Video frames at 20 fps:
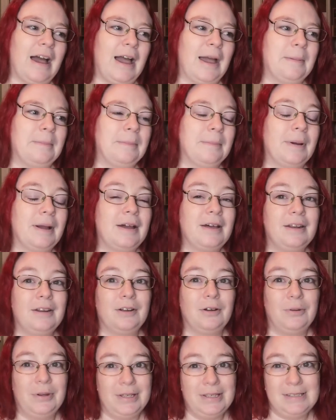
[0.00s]
I'm
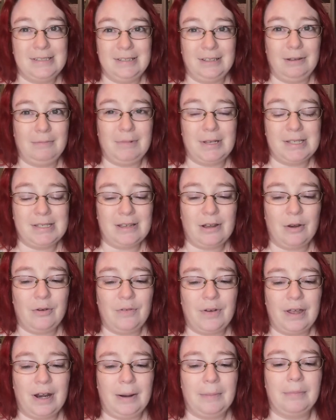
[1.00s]
gonna go easy on
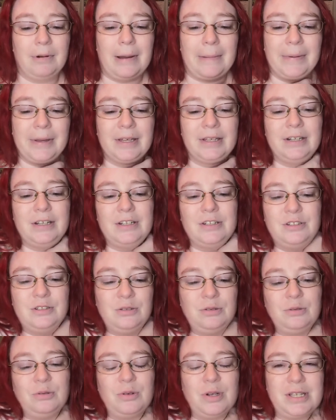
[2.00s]
myself, and I'm probably gonna
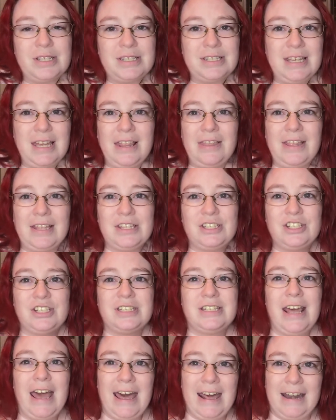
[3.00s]
do a scene that's
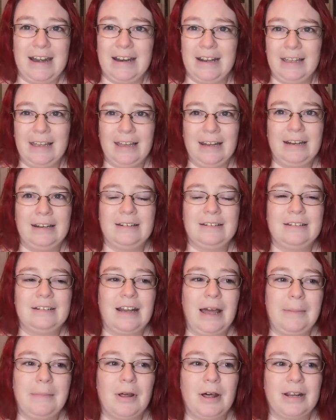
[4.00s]
just editing,
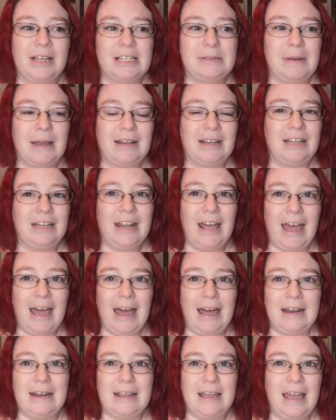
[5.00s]
and I'm not expecting to
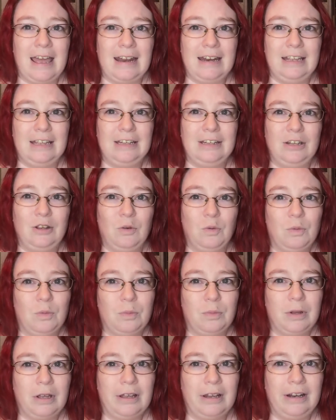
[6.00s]
add any new
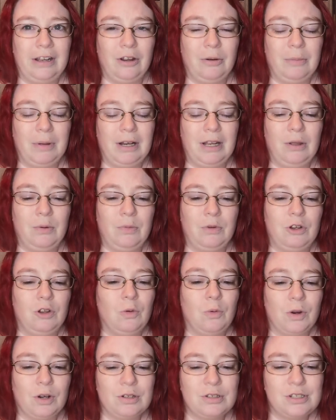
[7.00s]

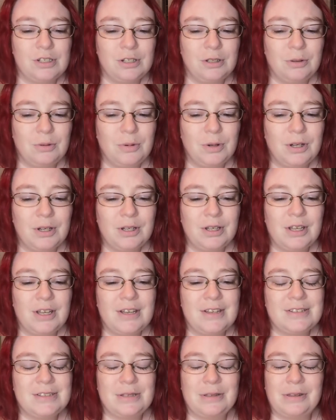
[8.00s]
words to,
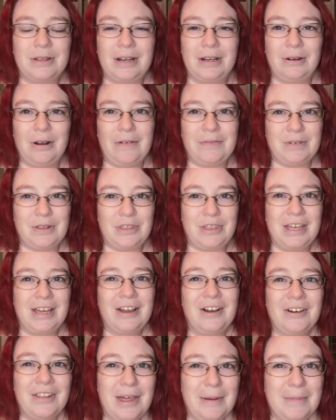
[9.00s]
so that I don't have to
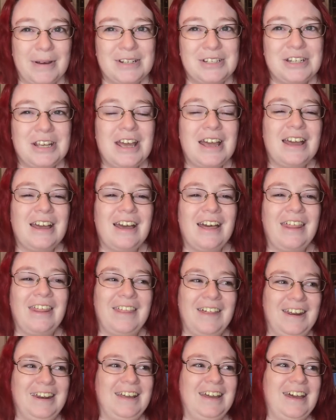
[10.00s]
think all that much.
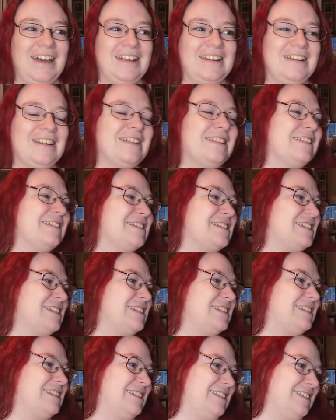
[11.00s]
Then again,
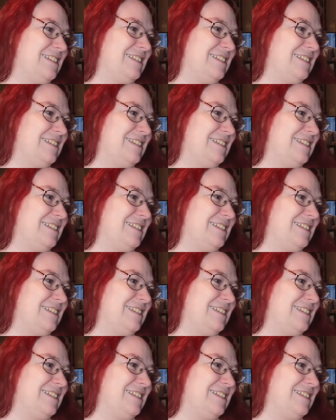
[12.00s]
this